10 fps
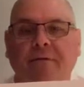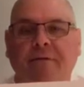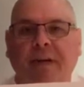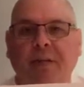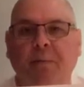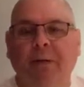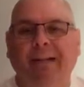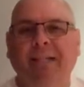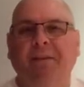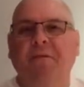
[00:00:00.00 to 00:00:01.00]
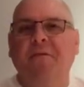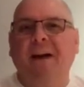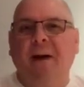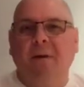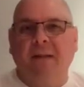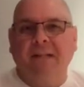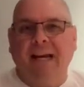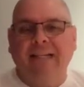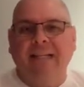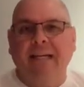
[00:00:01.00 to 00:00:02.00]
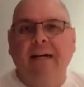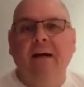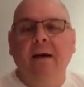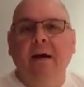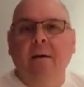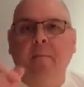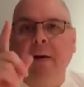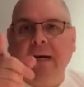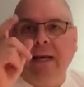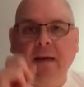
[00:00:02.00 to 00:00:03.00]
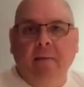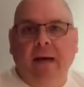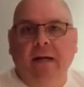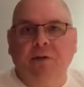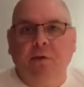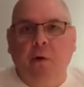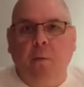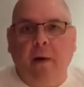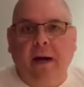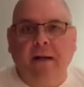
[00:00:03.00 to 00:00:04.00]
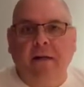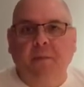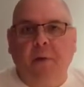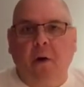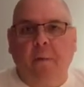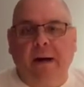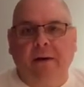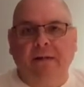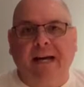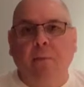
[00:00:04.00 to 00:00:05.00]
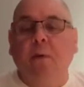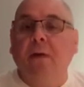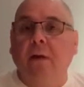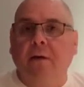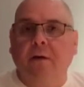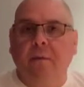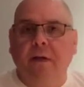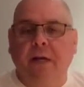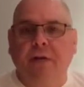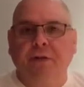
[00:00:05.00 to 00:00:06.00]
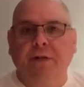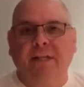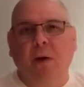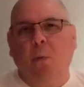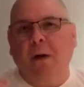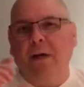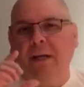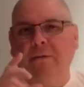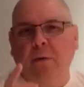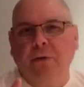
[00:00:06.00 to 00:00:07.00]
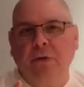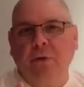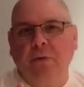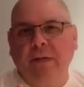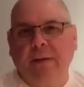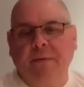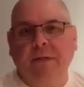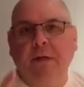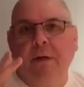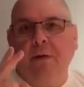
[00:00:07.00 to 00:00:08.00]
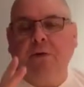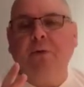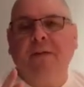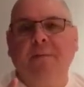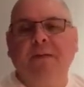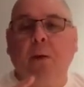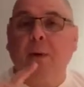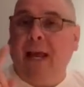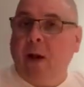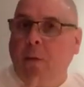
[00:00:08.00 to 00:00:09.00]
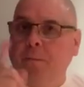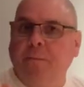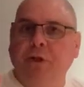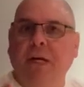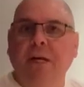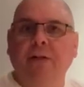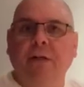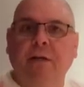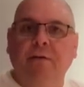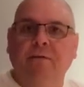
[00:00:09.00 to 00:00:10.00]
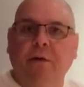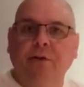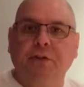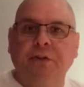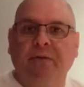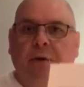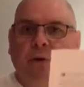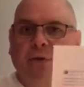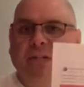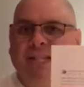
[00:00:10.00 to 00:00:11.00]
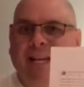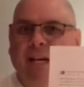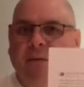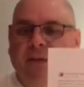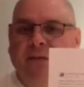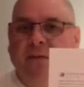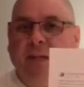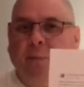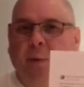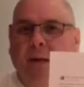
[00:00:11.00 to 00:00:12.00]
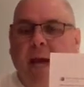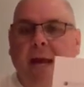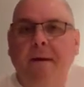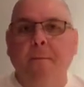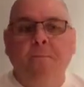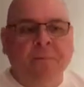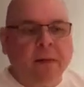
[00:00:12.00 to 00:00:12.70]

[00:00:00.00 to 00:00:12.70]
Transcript: on Facebook. That's a fabulous idea. My name, as you know, Brian, is Paul Meyers. I'm with Clark Communications, and I wanted to give you two tips. Two tips that would help change the conversions of what you're seeing on this Facebook ad.